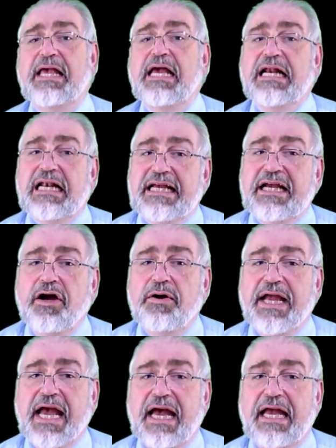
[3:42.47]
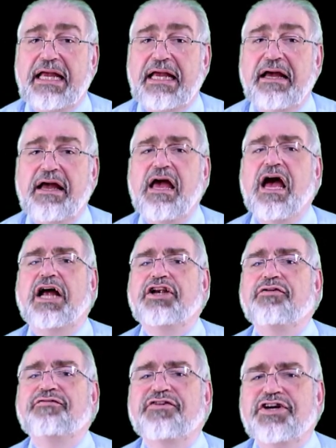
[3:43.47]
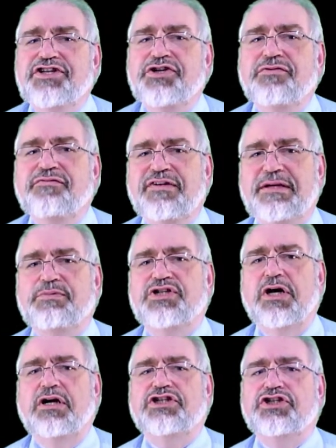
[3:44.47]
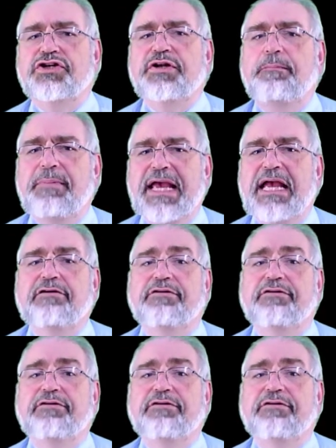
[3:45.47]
Click OK, and your virtual flipchart should appear